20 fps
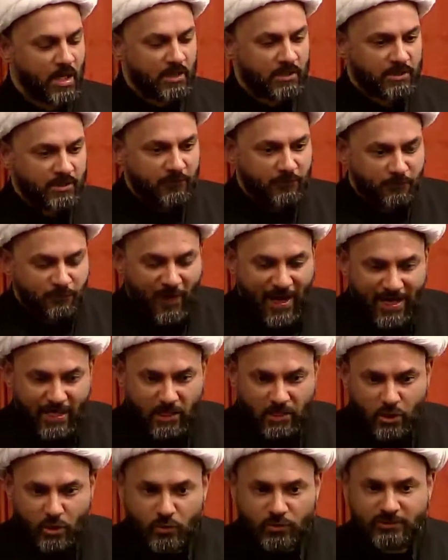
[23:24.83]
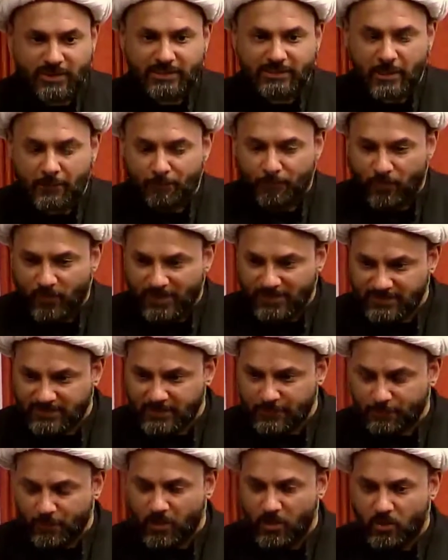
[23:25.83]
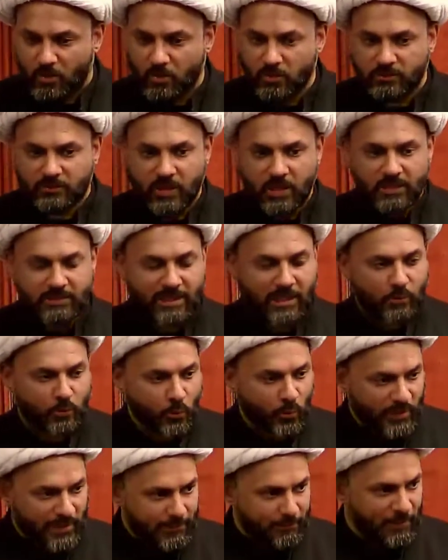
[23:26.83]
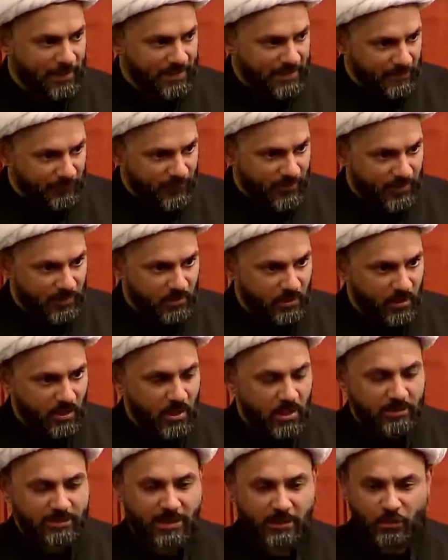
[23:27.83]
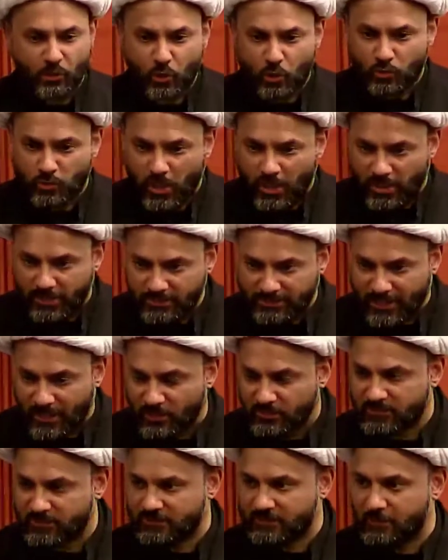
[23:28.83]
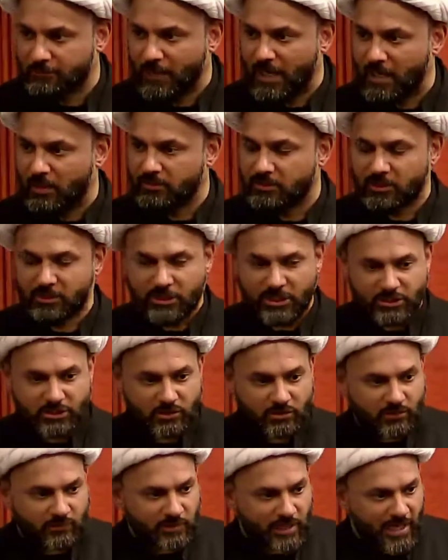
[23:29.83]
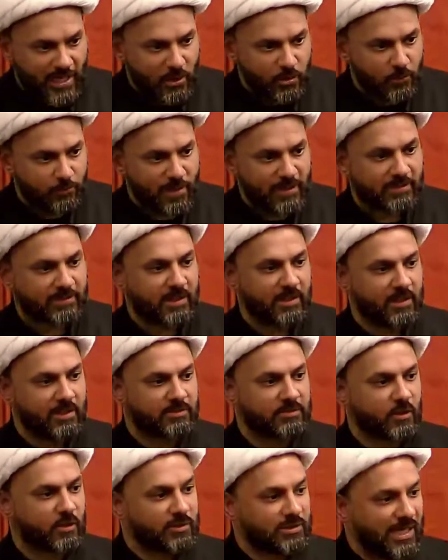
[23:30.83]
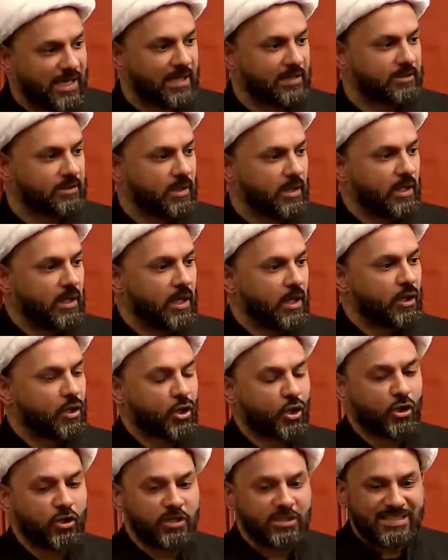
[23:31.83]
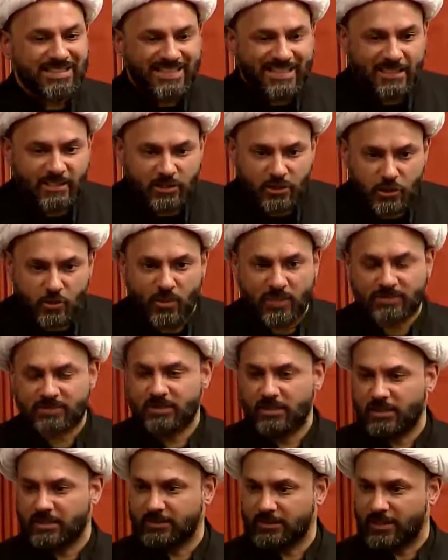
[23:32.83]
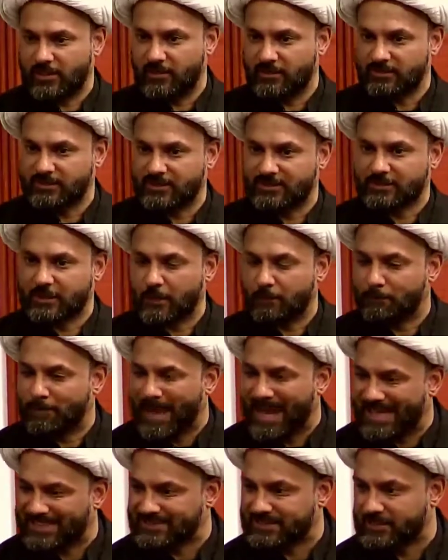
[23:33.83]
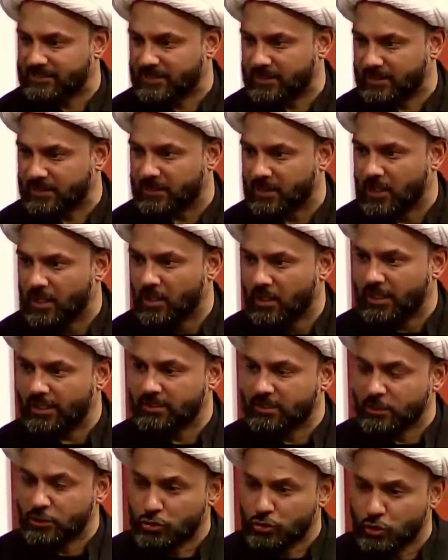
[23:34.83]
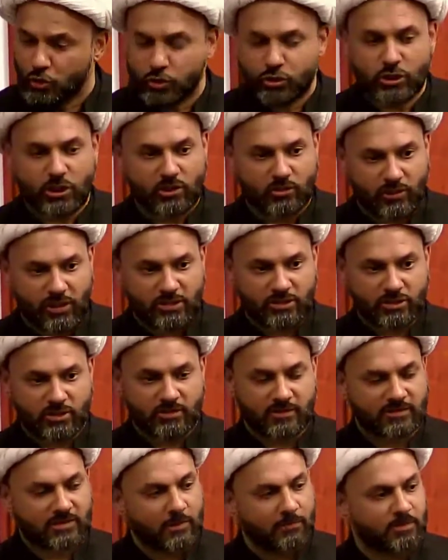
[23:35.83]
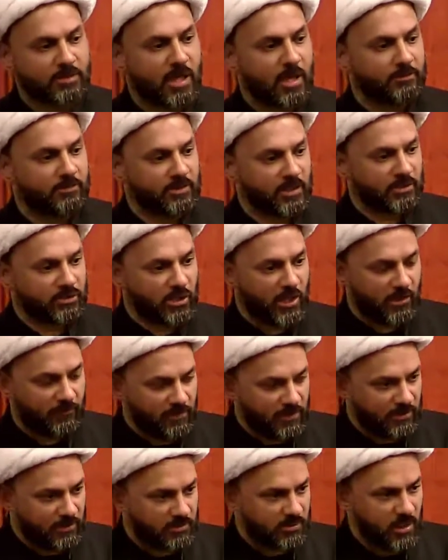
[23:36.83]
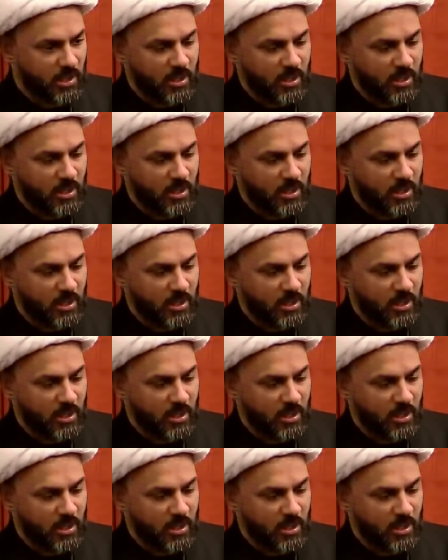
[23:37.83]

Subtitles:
the values and the principles that we believe in, that the Quran tells us about, the teaching of the Ahlul Bayt tell us, so that continuously there is this capacity in the new generation. Sometimes they're traveling